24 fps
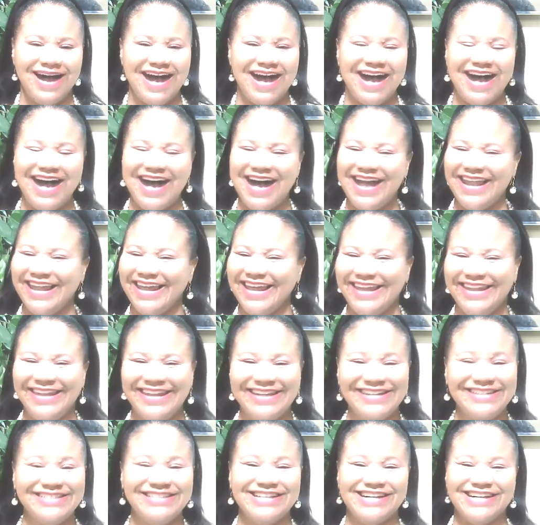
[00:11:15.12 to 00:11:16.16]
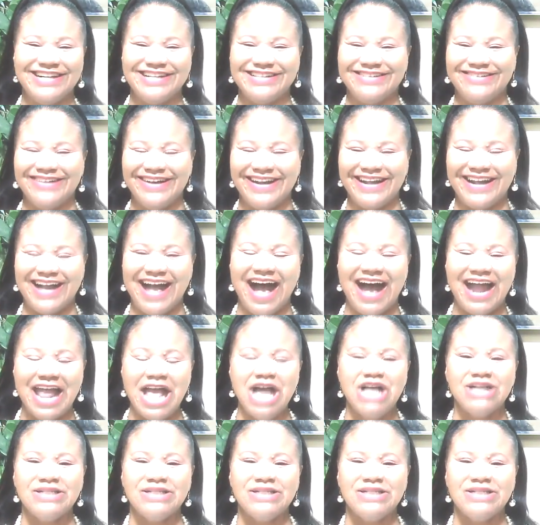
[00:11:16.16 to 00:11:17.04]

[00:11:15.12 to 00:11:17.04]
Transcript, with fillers: Hallelujah. Glory to God.